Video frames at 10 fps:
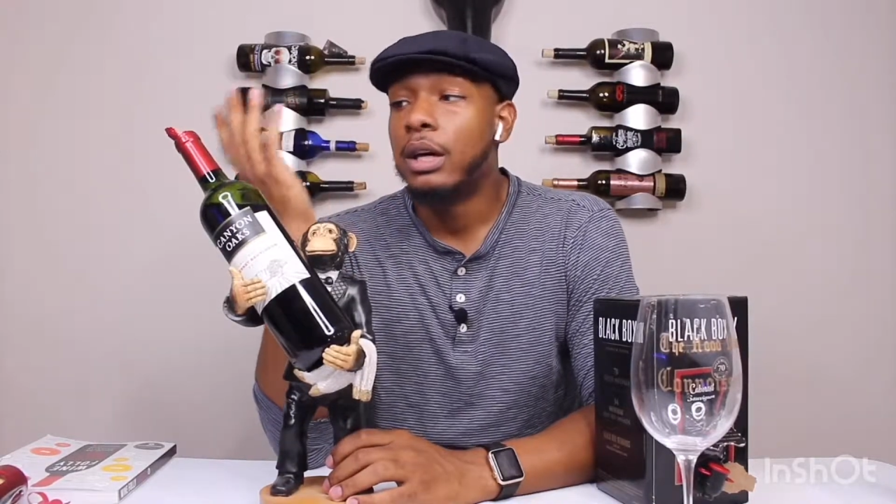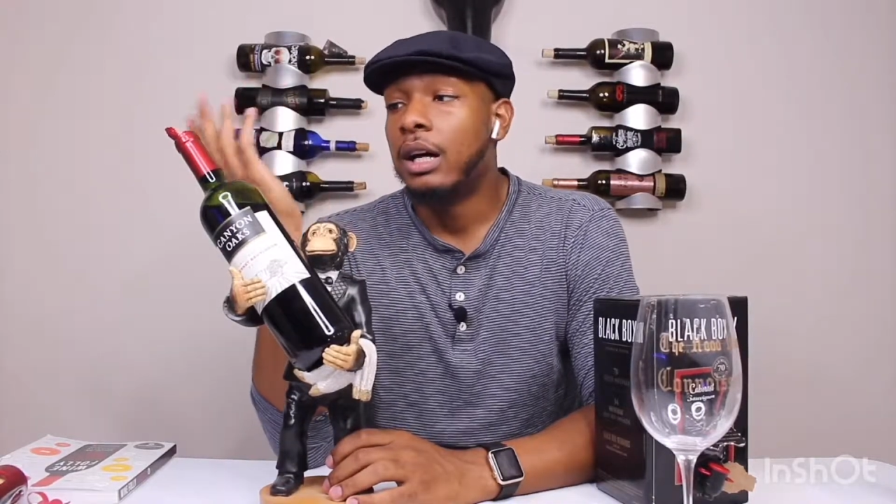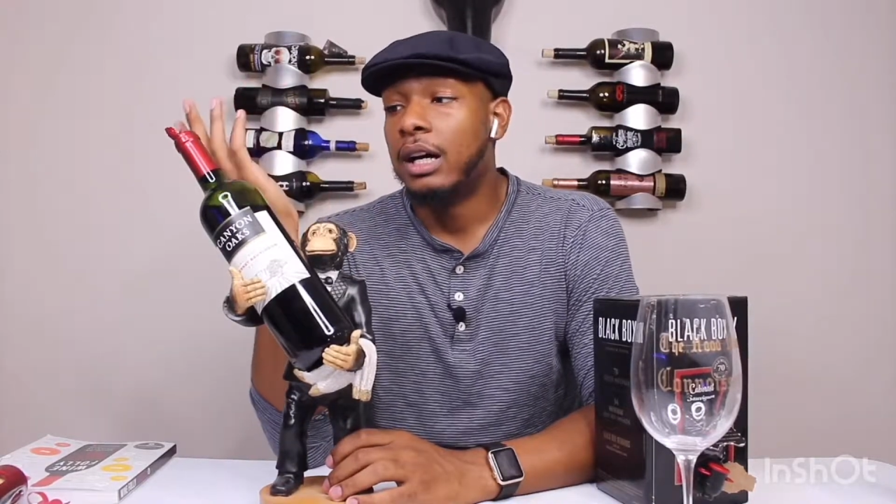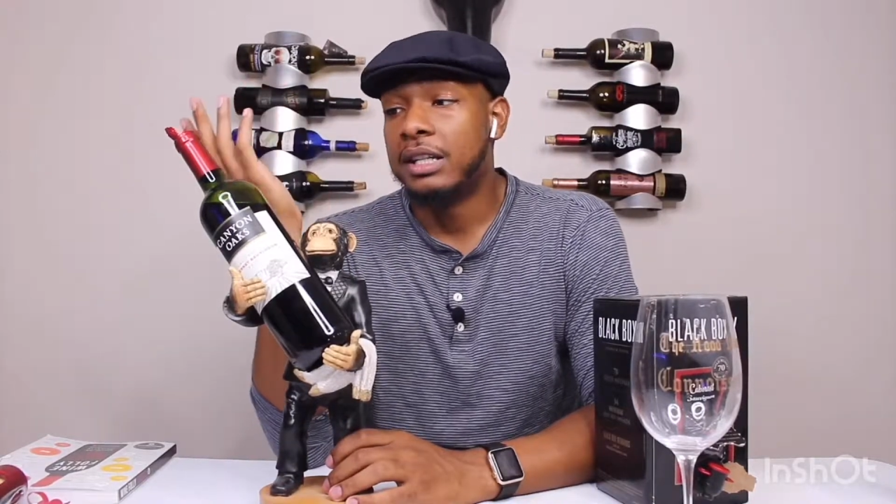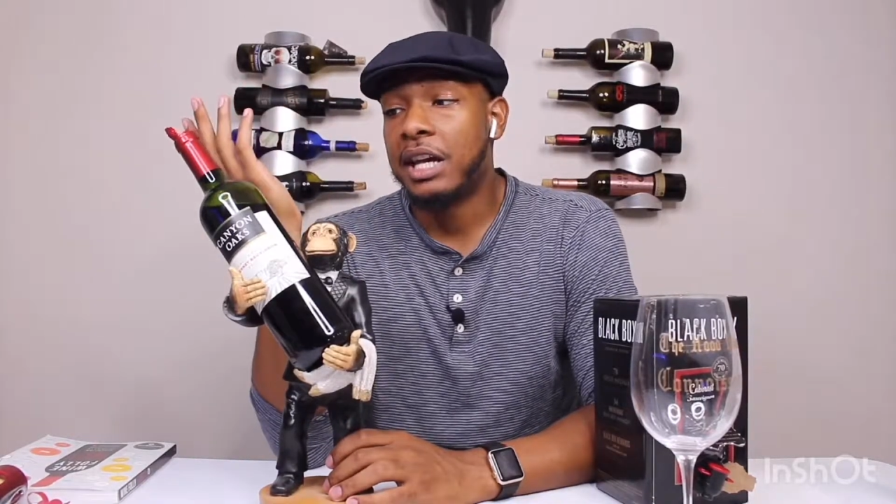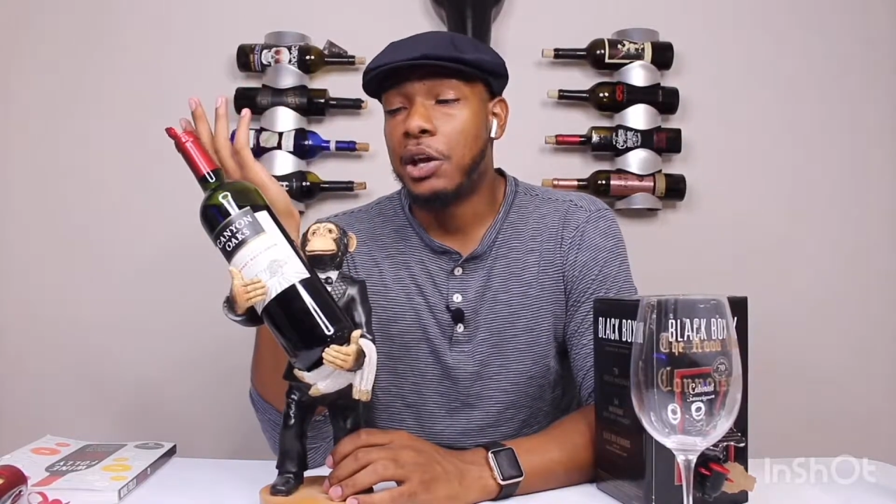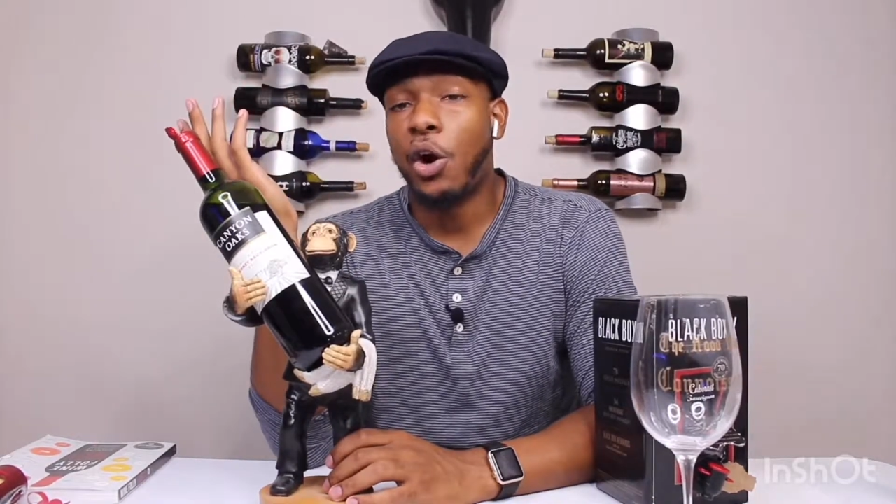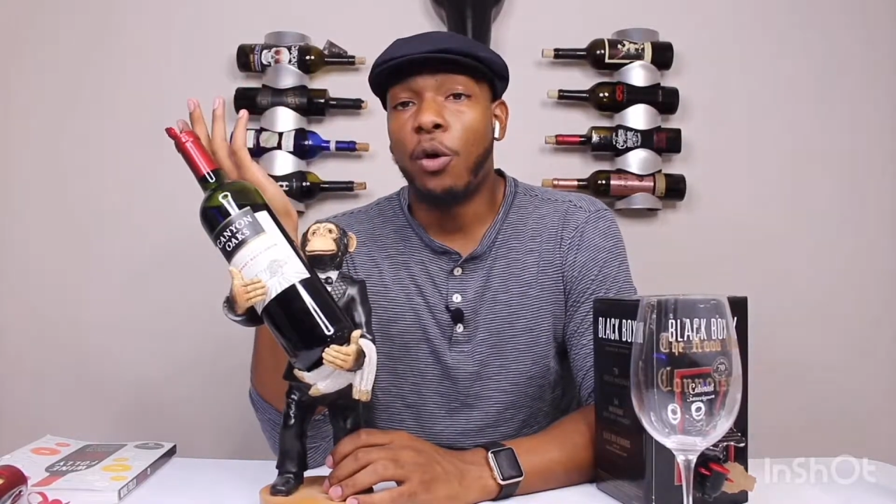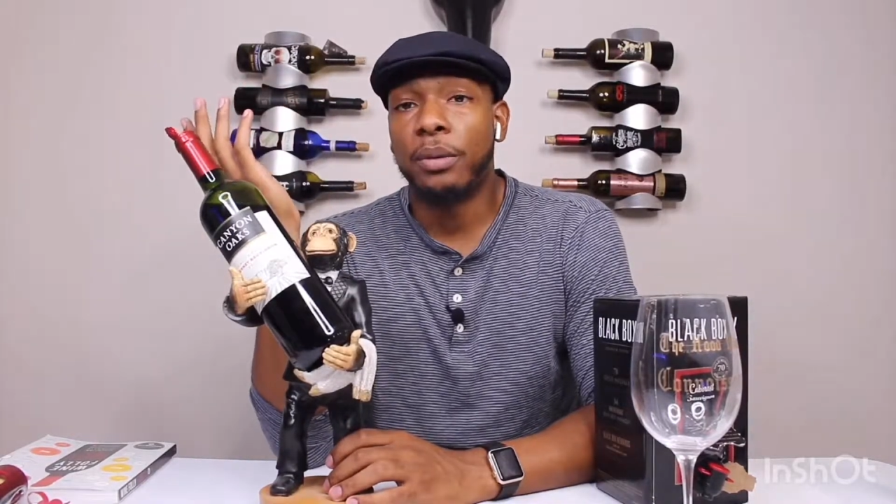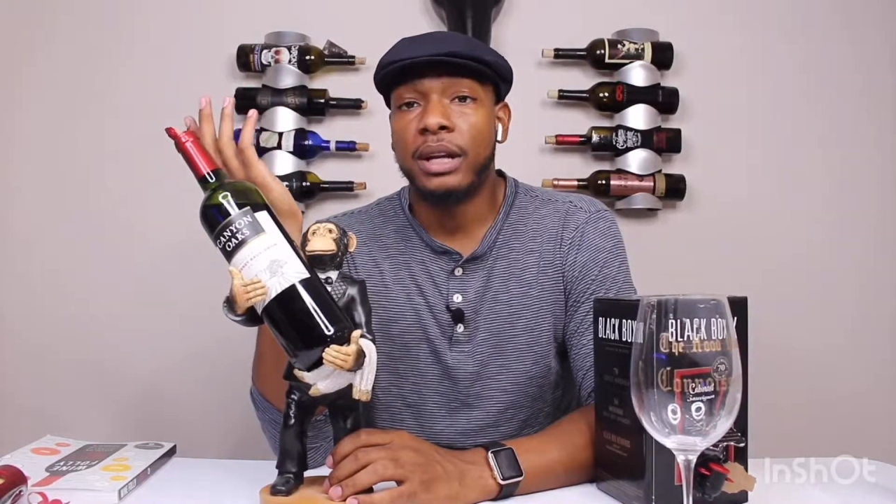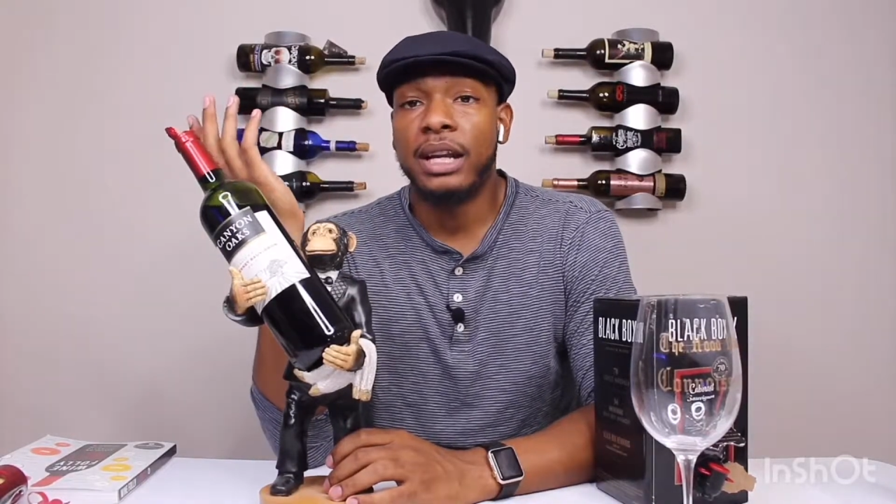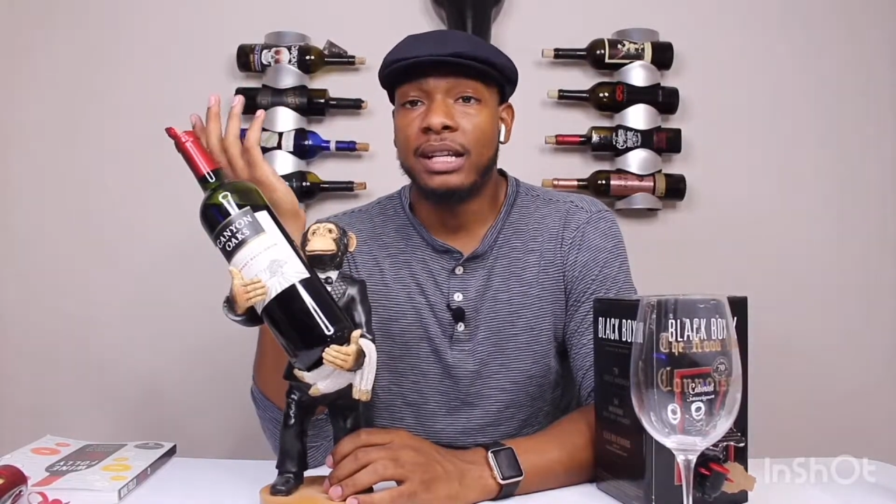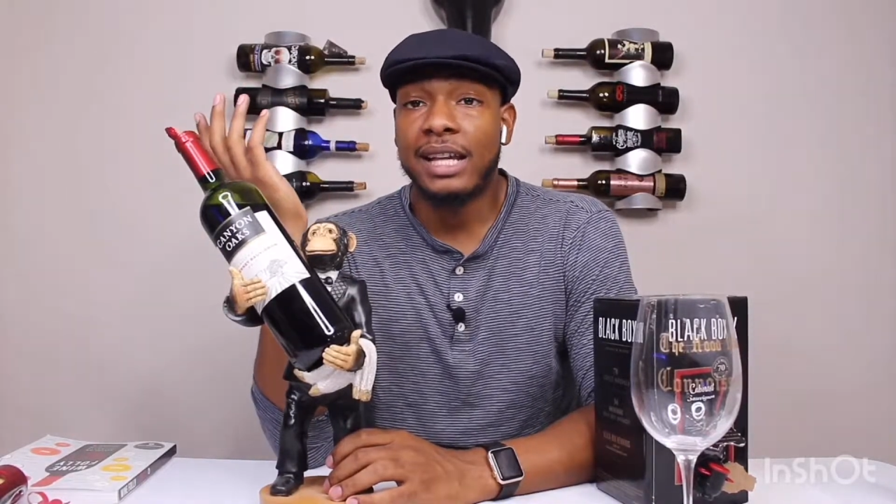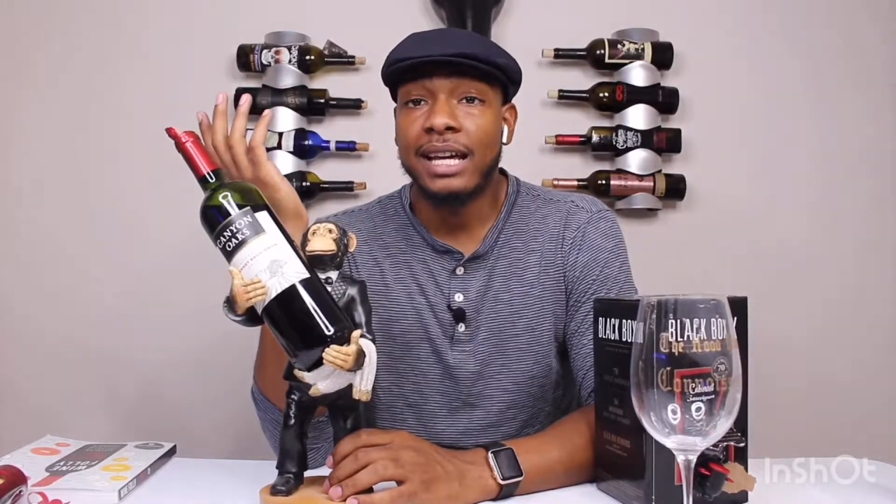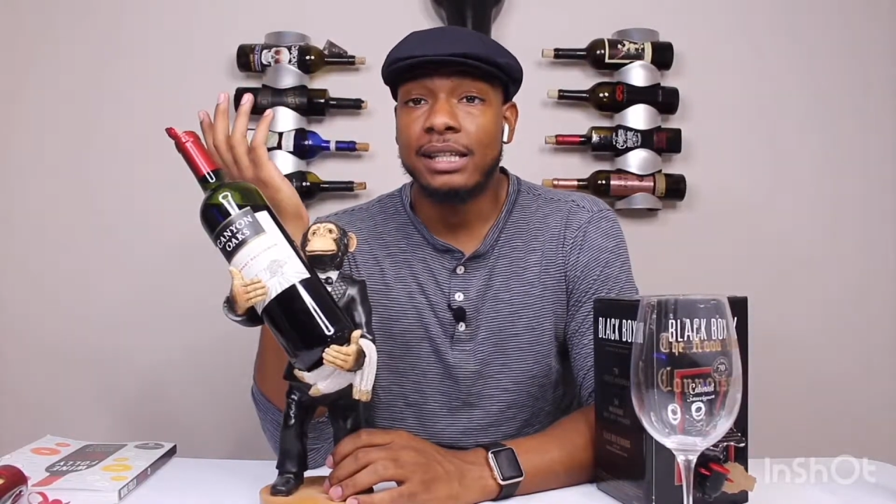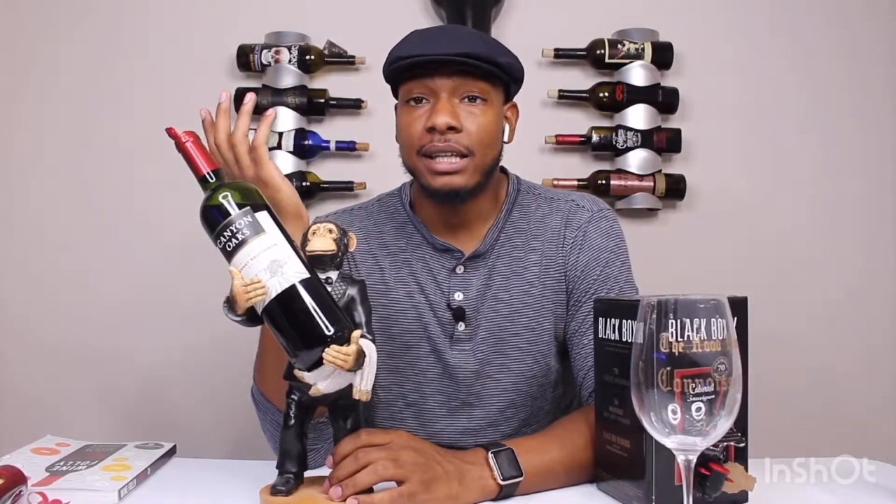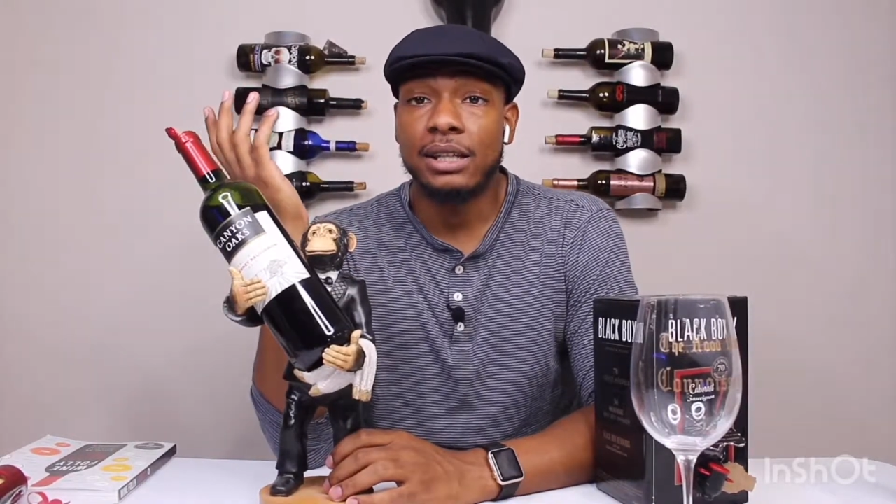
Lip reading: until you open it and taste it.